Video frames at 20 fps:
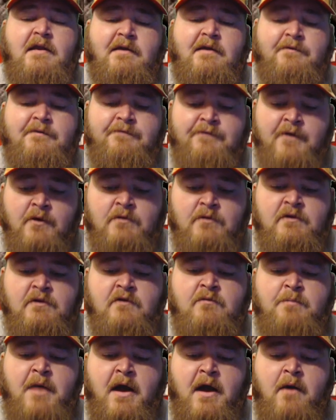He felt
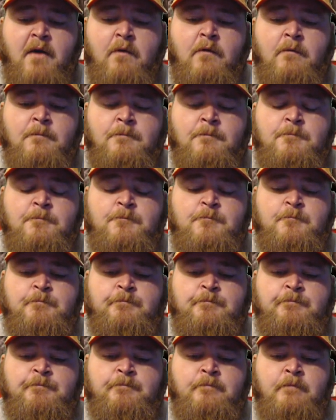his power.
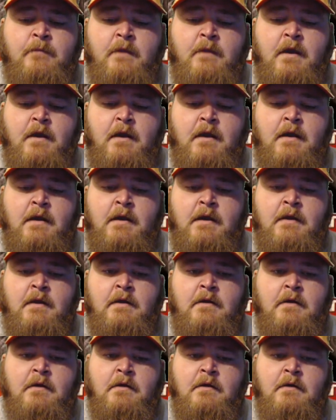
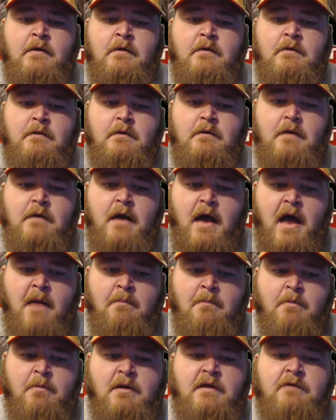And I
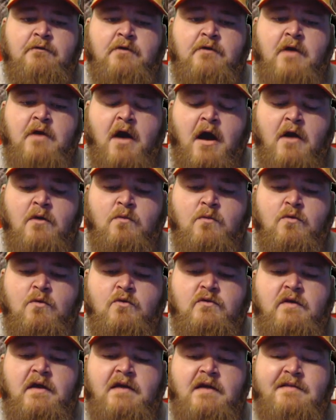believe Conor
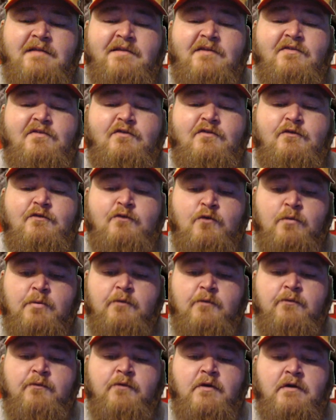will take this
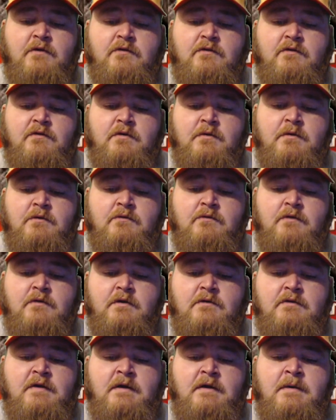super fucking serious
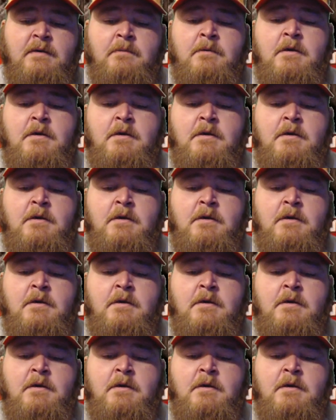next time.